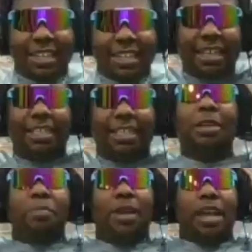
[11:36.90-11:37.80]
That's
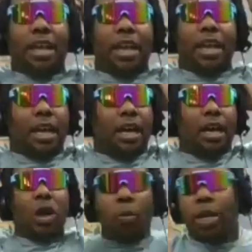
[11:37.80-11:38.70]
deep, man. Yeah, uh,
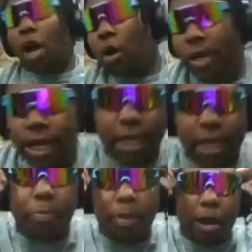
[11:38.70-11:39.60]
we all need
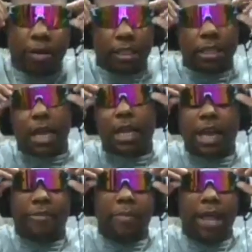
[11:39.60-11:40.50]
good parents in our
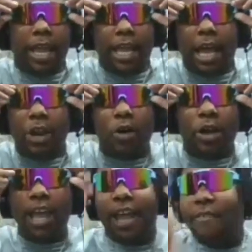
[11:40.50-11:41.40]
life, man. I know
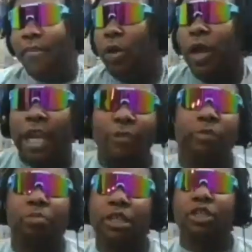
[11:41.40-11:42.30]
it felt like he was
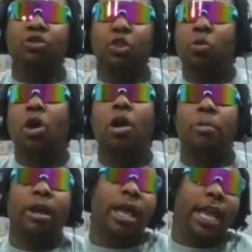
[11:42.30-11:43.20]
pushing you too hard,
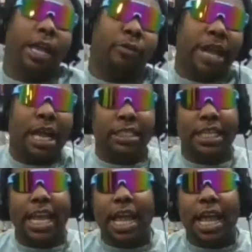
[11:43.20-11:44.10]
but in reality,
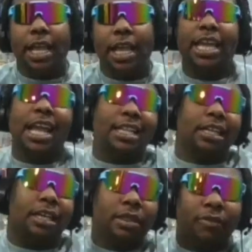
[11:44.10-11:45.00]
he had he had
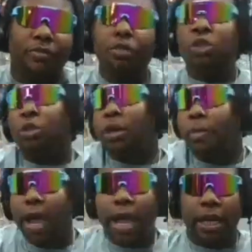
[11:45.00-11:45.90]
the the future in
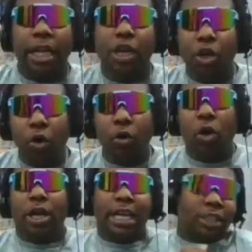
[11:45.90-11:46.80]
mind. He knew
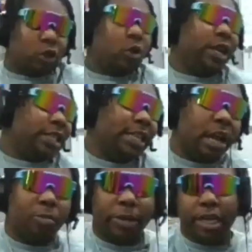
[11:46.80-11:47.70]
he's doing this
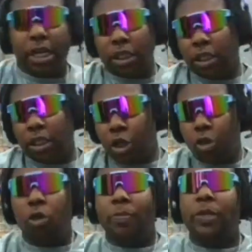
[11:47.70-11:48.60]
now because
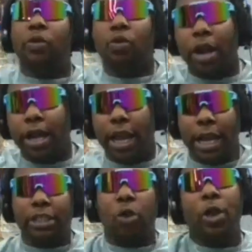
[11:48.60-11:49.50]
you're gonna be great, and
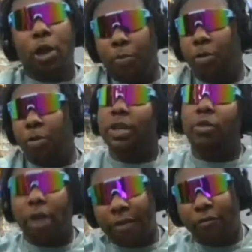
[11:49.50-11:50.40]
it's gonna help you to be
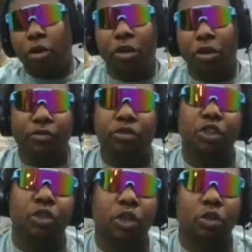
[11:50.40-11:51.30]
great for your
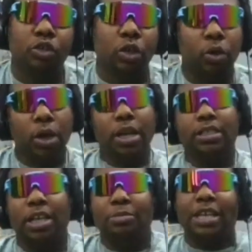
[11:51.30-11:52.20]
future. You know, so
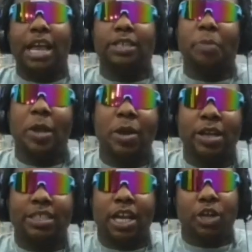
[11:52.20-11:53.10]
sometimes
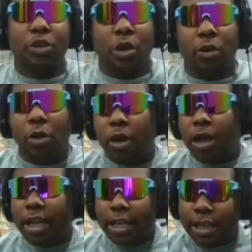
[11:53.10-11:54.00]
parents, you know,
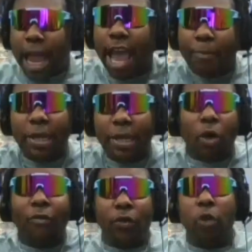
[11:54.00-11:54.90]
have be
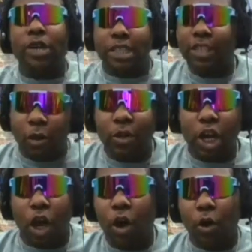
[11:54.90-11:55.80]
so focused on the
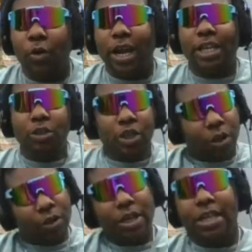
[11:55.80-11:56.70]
goal that you
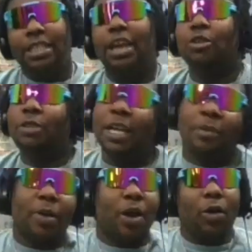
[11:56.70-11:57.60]
know they don't think
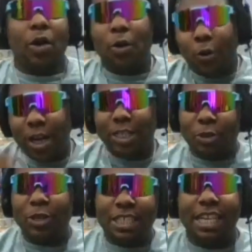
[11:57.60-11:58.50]
about what it's
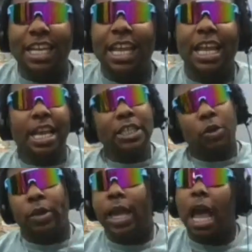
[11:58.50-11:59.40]
doing to the kid, and that's okay.